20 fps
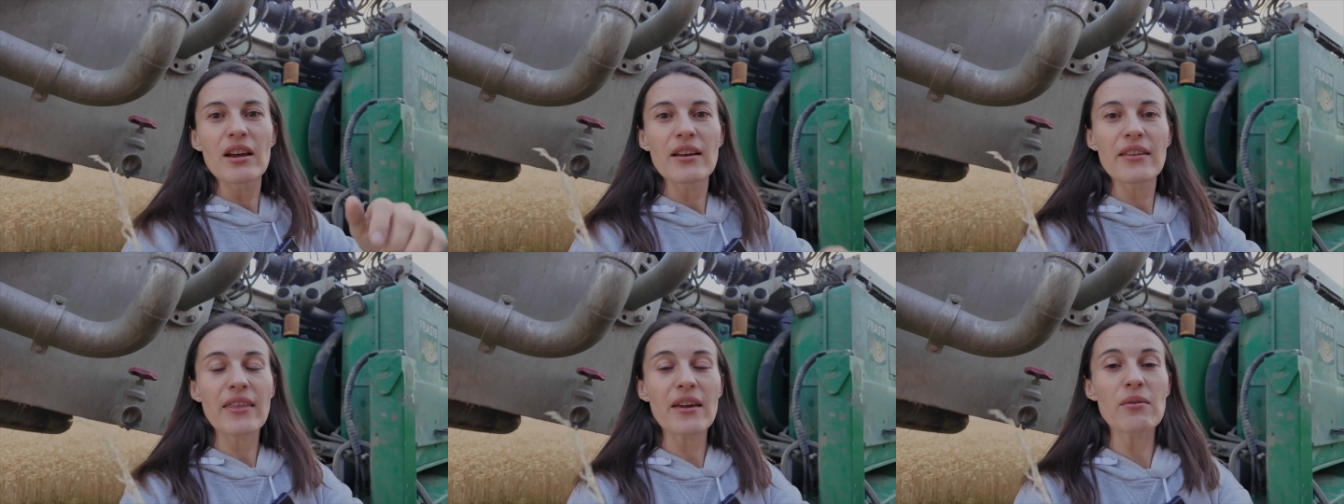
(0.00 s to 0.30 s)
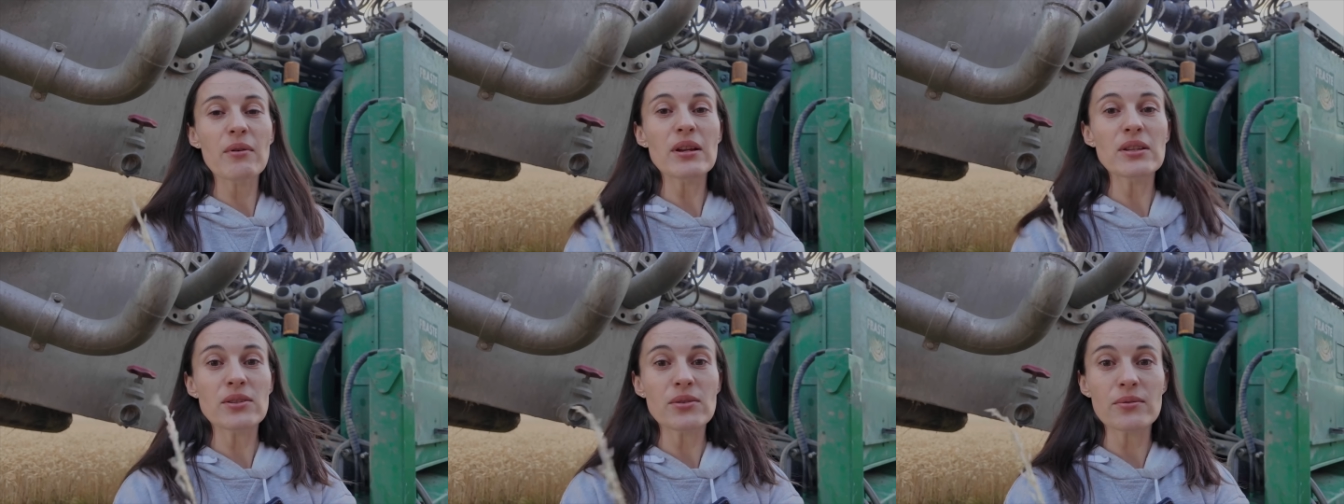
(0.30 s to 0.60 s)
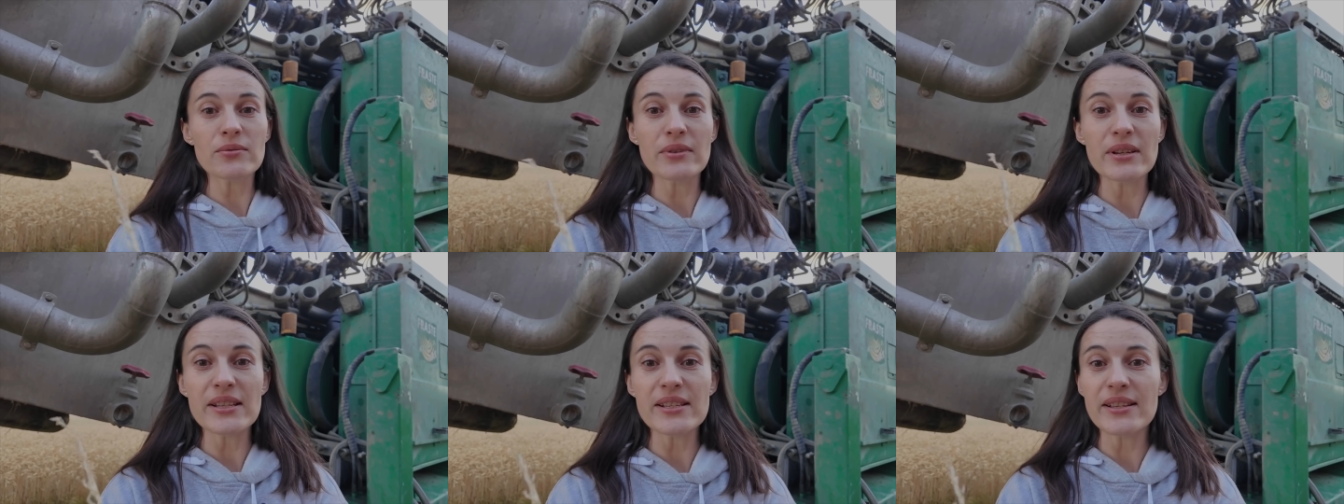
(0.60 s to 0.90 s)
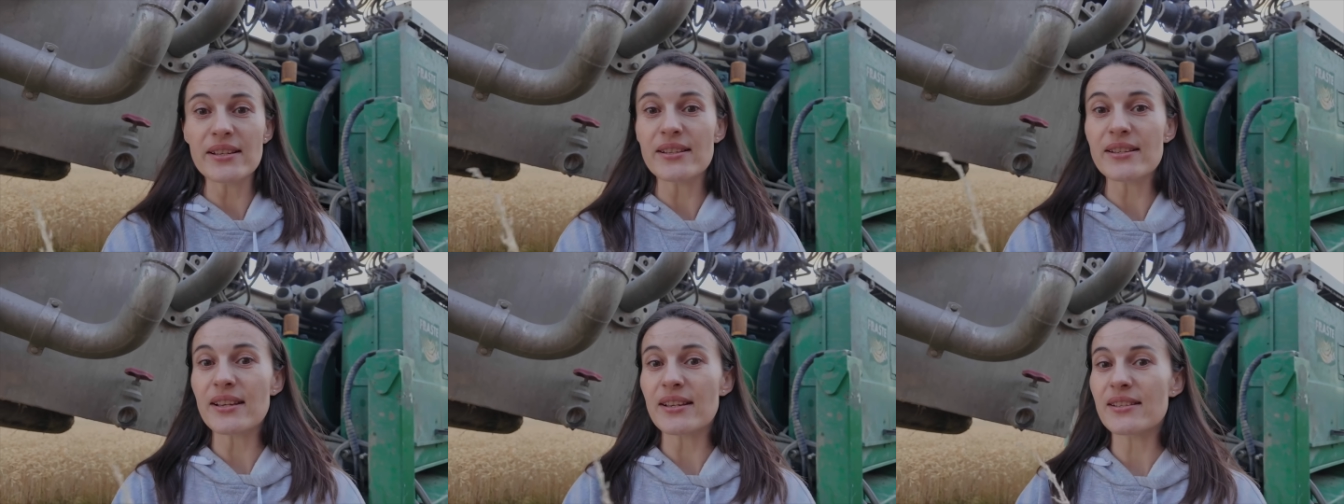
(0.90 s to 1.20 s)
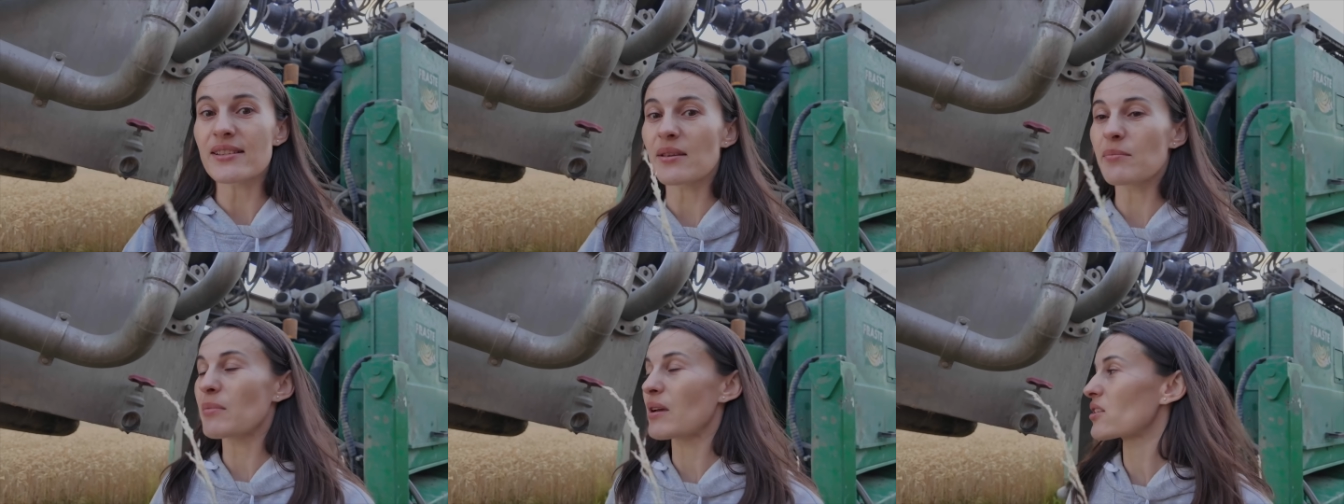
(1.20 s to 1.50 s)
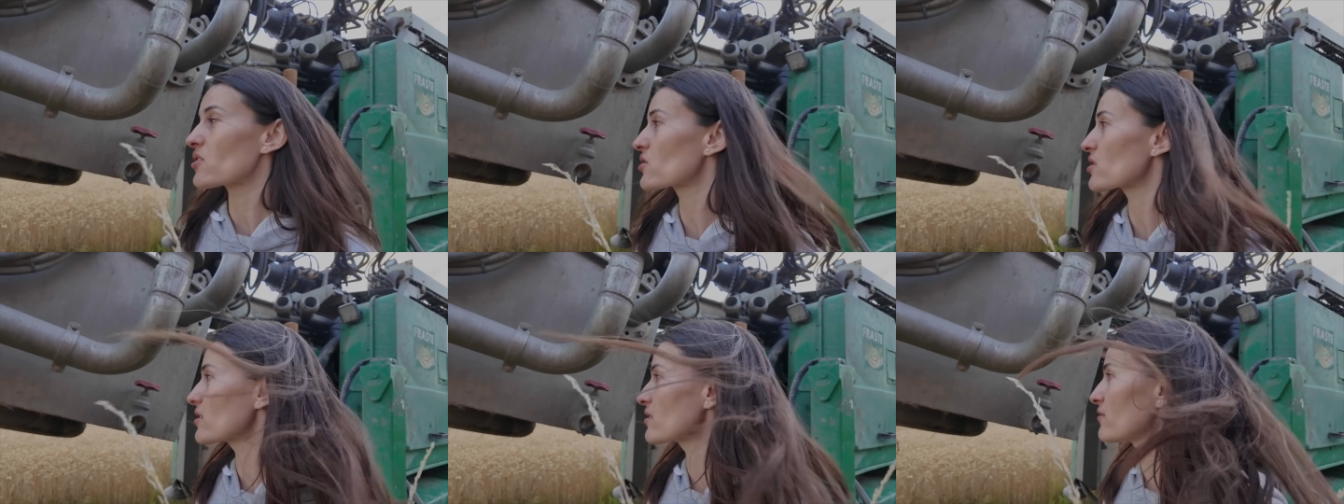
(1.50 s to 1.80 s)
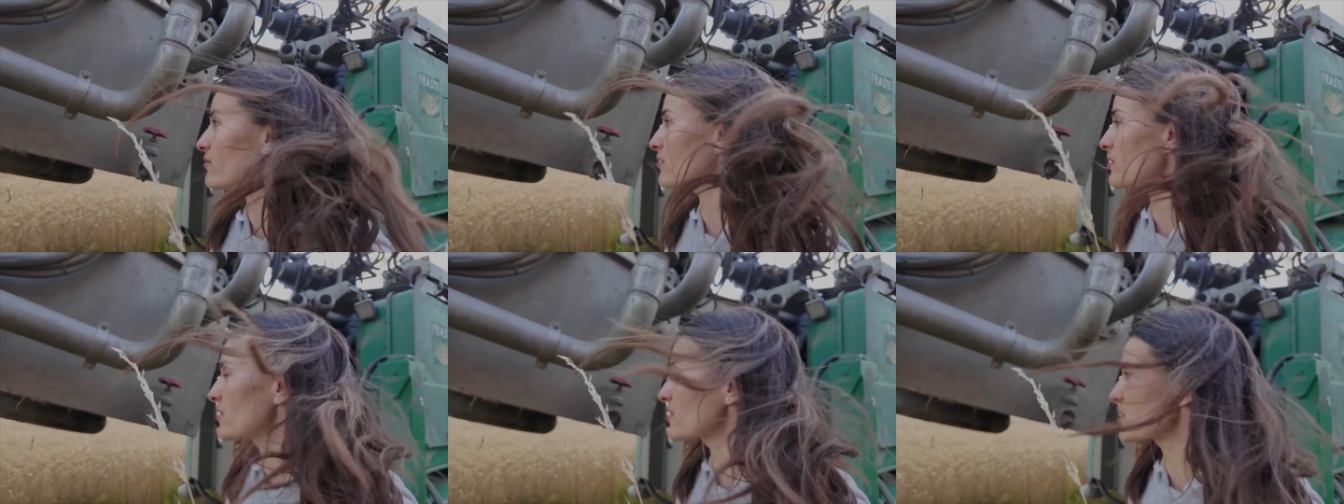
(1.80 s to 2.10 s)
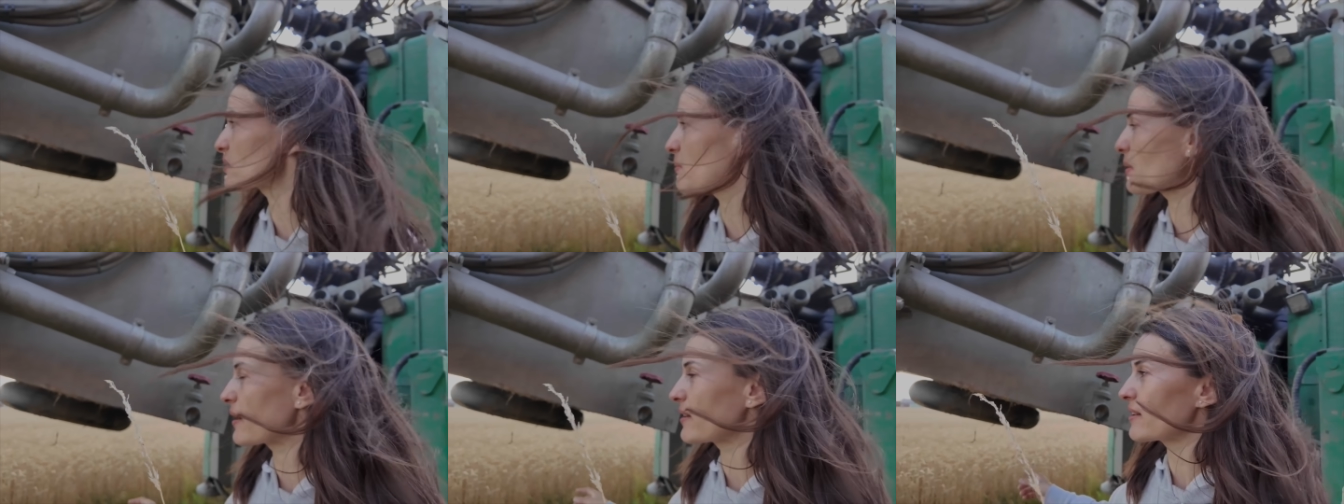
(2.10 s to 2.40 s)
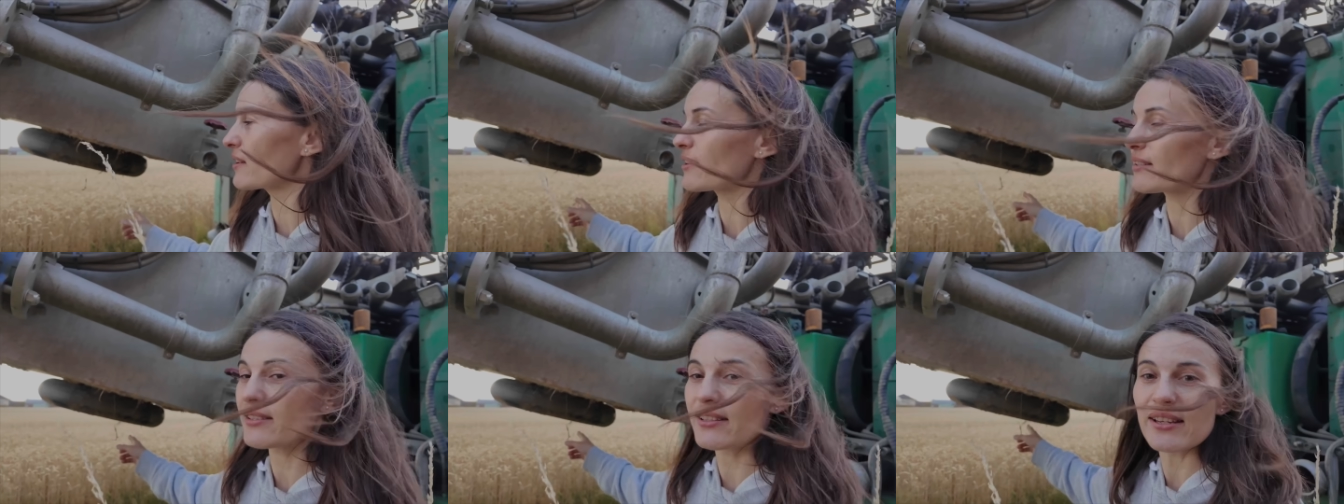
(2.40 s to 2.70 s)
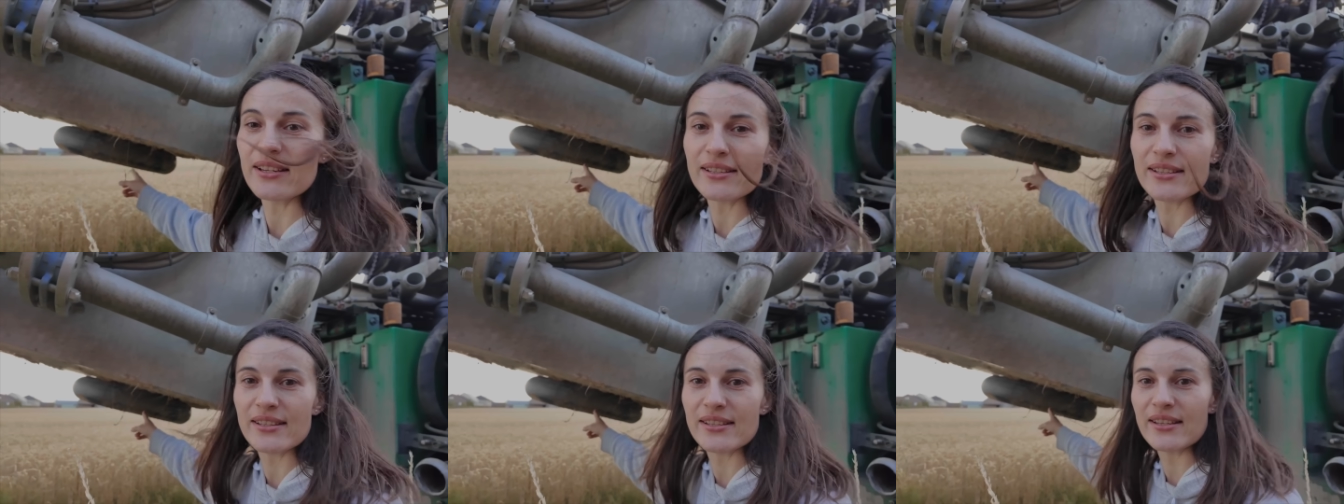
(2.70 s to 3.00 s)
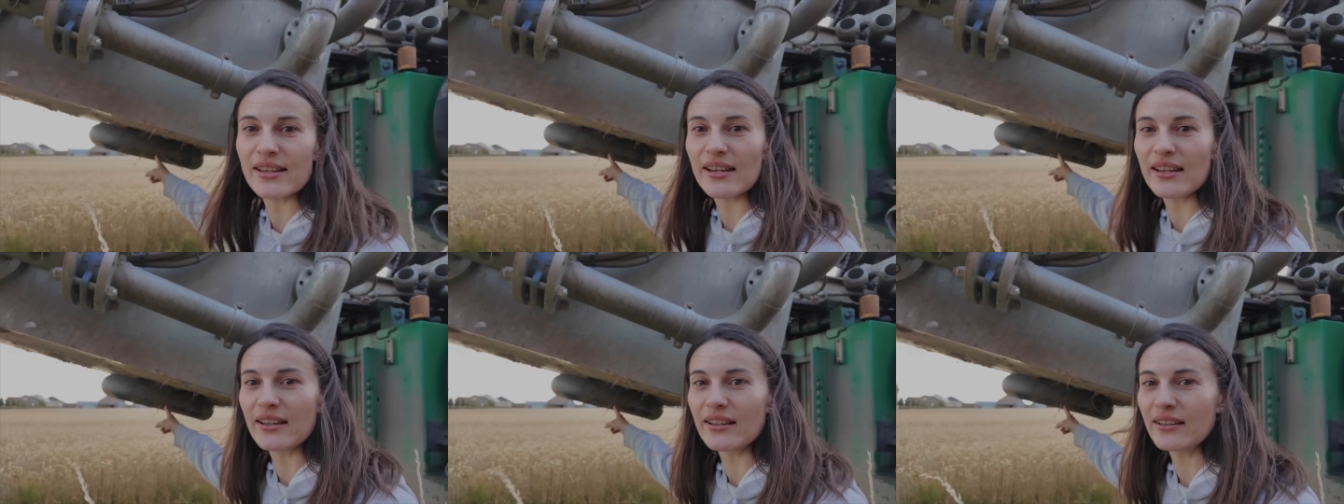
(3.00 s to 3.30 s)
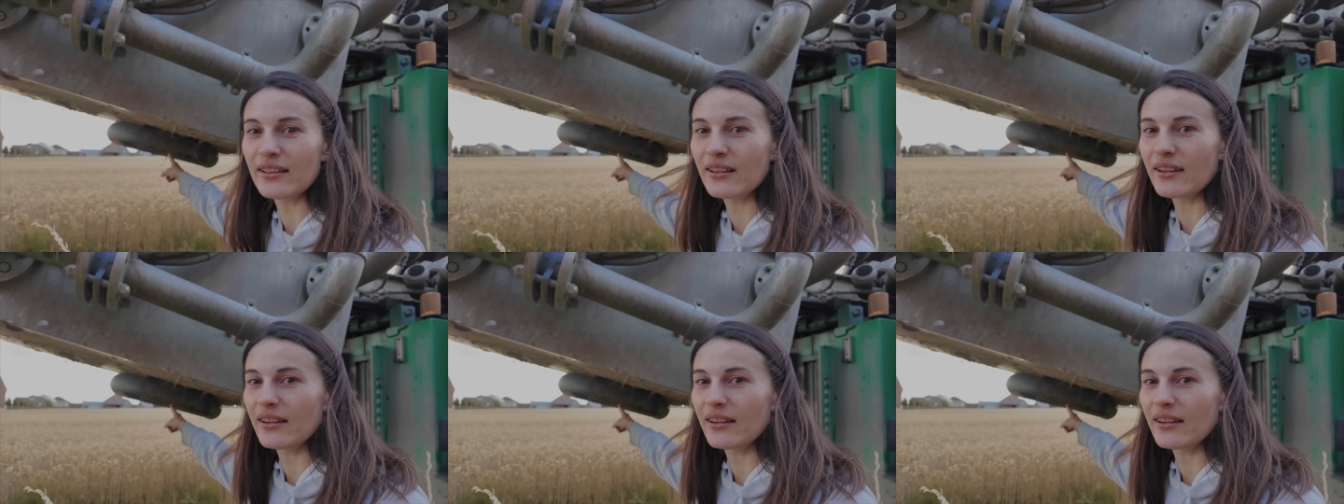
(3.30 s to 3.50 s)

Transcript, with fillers: There are two reasons, as they mentioned. First one, this thing